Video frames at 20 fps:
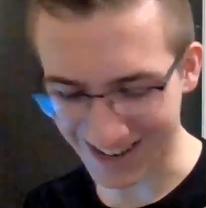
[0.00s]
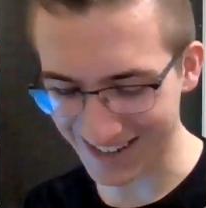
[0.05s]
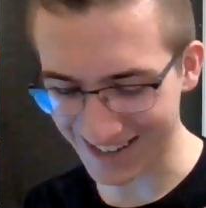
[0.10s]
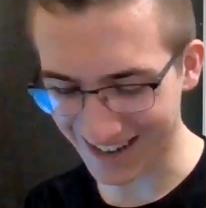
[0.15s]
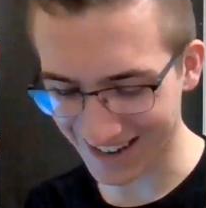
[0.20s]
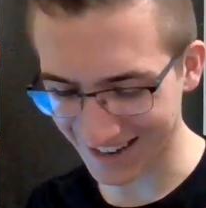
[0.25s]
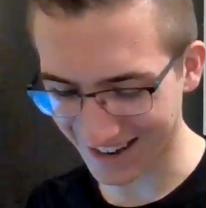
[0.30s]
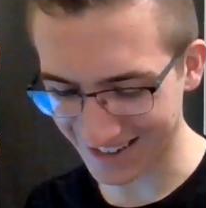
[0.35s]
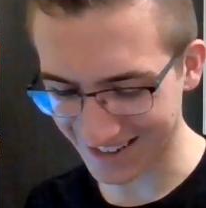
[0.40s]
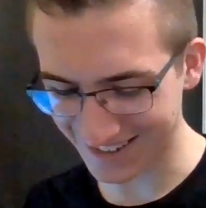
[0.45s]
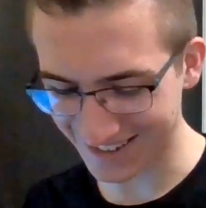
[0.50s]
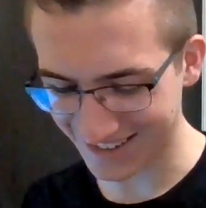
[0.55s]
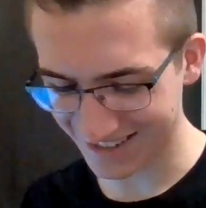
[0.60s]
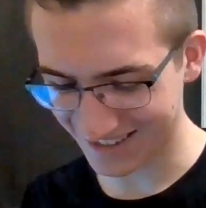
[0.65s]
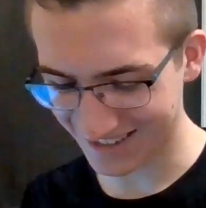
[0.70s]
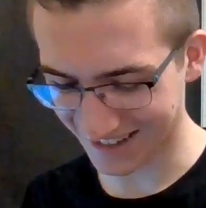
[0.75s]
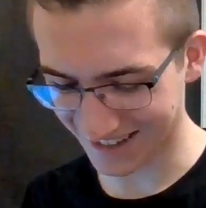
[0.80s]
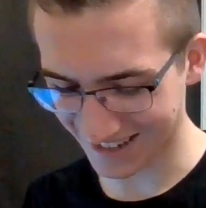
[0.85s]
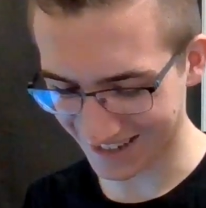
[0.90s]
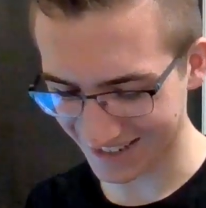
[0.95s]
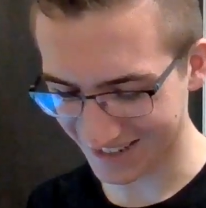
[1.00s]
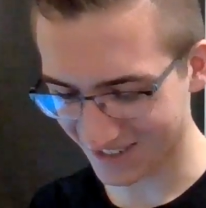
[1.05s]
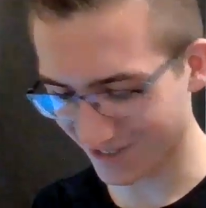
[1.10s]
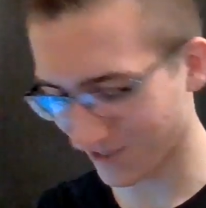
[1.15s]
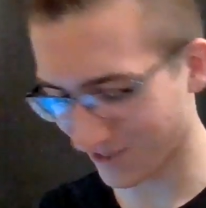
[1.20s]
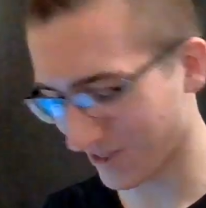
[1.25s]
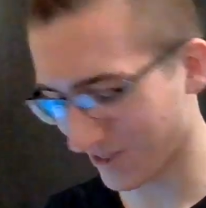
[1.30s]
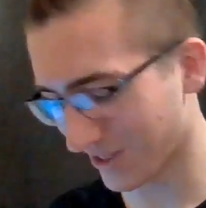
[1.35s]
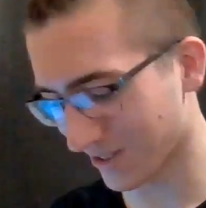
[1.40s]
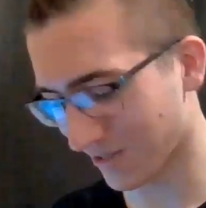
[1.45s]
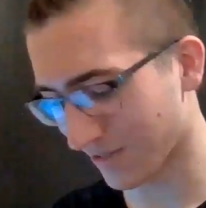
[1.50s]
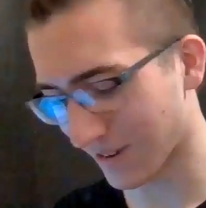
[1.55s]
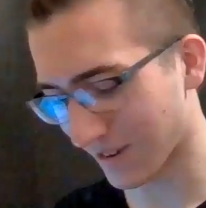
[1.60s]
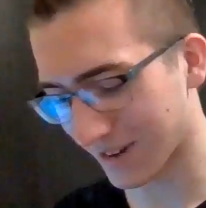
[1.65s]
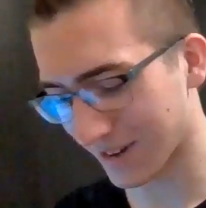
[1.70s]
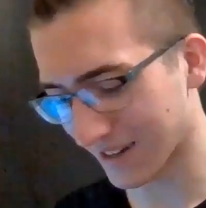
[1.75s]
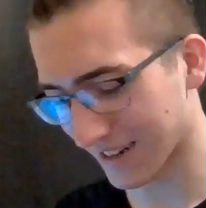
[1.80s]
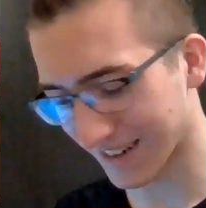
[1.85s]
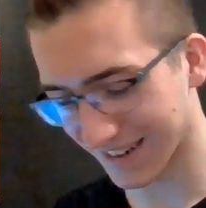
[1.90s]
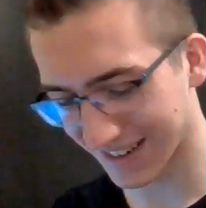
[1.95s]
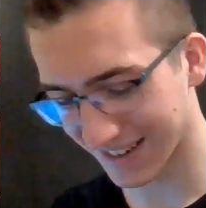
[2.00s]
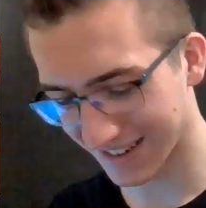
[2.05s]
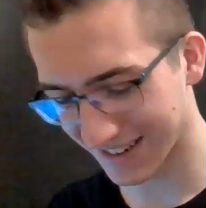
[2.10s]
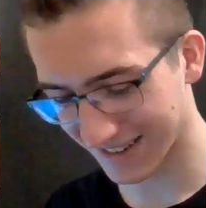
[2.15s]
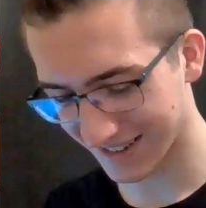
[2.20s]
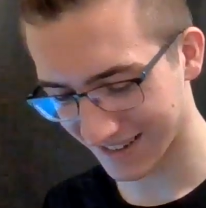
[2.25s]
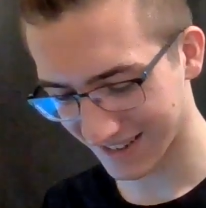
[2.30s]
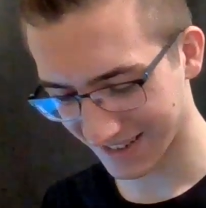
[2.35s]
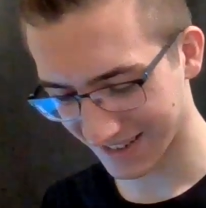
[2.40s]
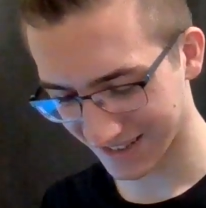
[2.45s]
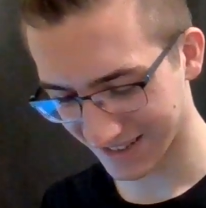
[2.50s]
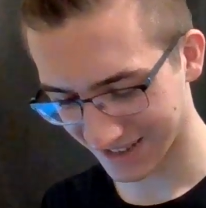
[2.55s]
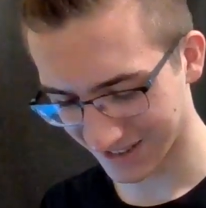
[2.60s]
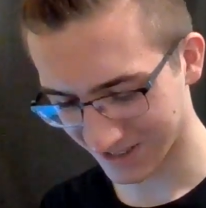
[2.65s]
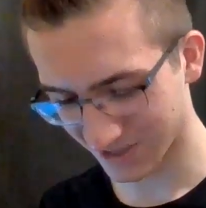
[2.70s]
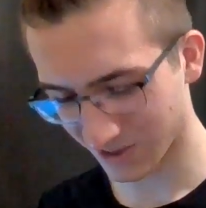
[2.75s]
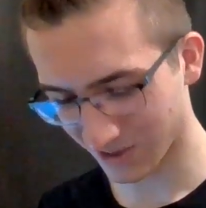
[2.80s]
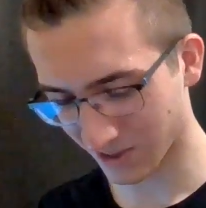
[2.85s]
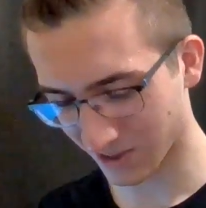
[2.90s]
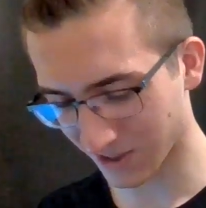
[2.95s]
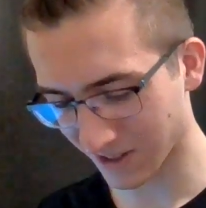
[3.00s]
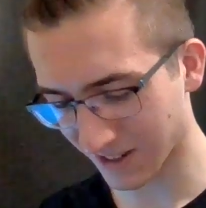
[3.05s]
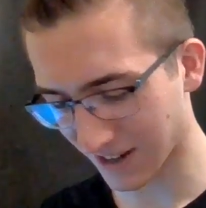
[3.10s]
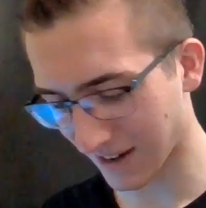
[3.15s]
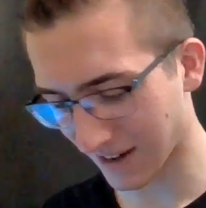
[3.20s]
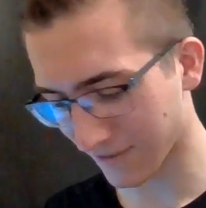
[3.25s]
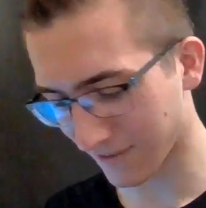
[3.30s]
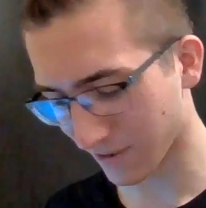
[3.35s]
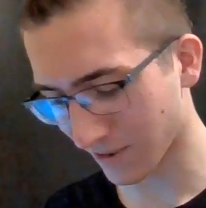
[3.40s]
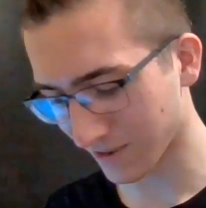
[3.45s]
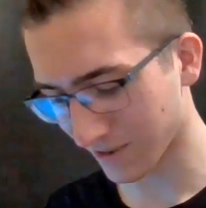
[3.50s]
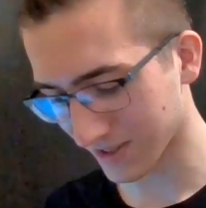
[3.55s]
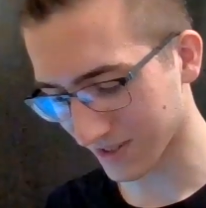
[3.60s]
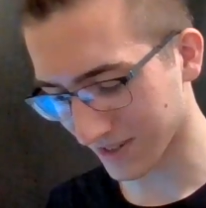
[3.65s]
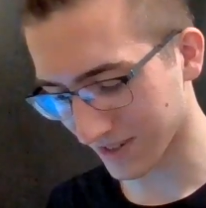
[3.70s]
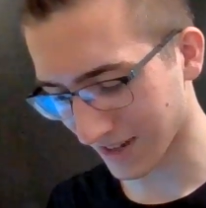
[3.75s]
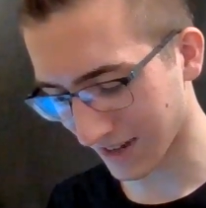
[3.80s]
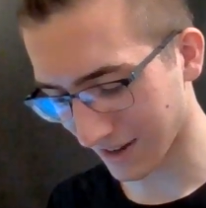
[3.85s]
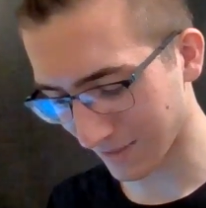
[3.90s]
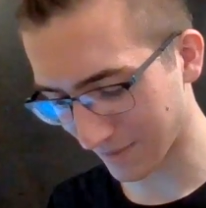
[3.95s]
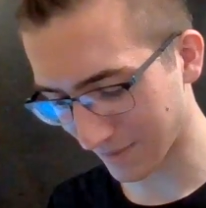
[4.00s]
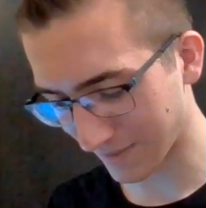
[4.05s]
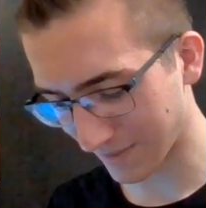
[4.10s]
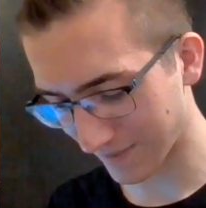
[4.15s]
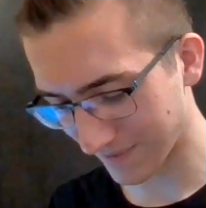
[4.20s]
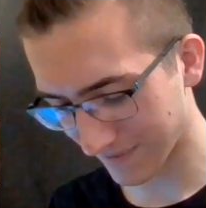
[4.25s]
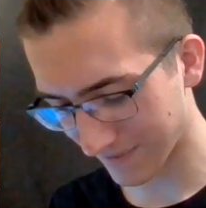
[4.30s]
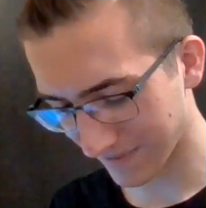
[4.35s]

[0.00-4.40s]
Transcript: I still think it's funny. It's so good after all this time.